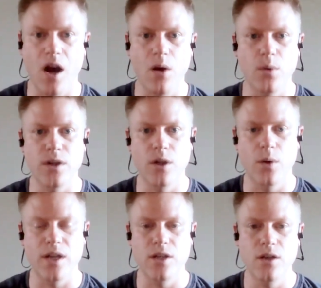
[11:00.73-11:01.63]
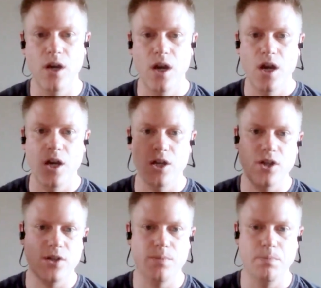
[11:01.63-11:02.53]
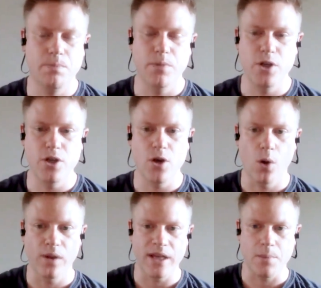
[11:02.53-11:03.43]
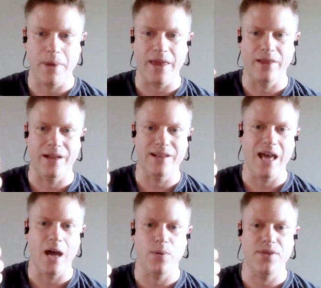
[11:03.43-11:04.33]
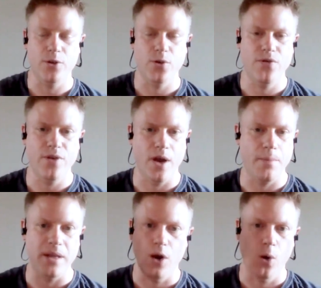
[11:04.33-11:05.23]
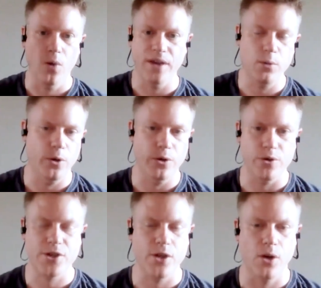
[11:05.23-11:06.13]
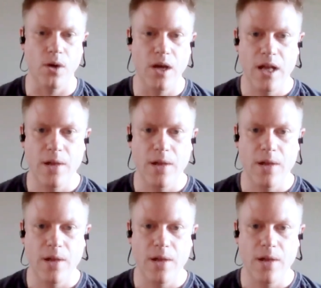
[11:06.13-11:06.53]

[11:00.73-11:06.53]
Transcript: car window and you just, you're holding the pen like that without your thumb, and the whole thing works. So